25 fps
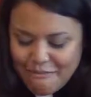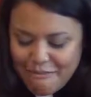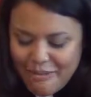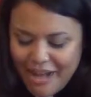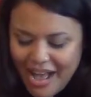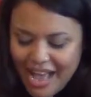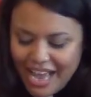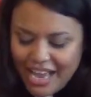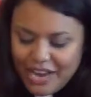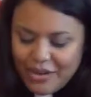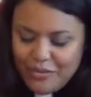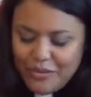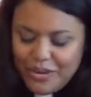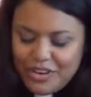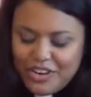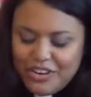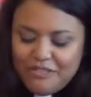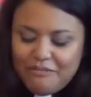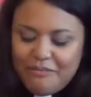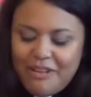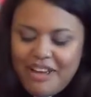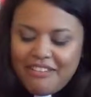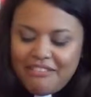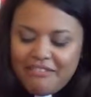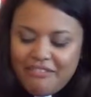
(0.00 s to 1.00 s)
by one
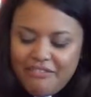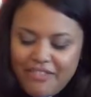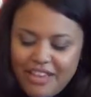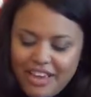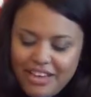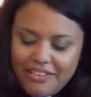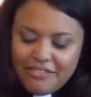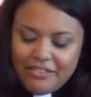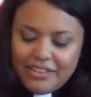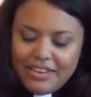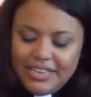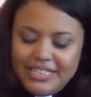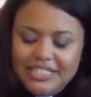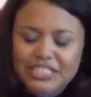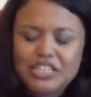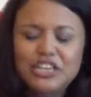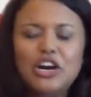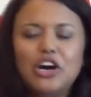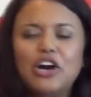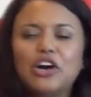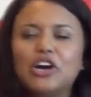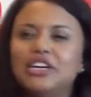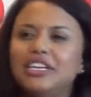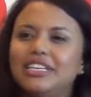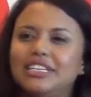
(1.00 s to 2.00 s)
of my favorite
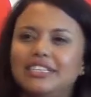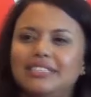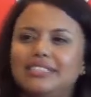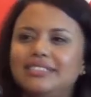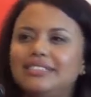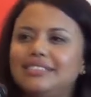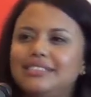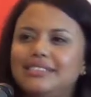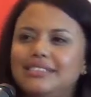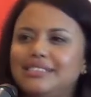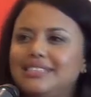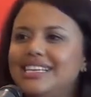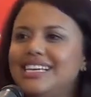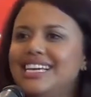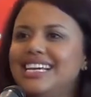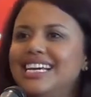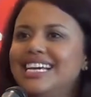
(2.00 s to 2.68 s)
artists.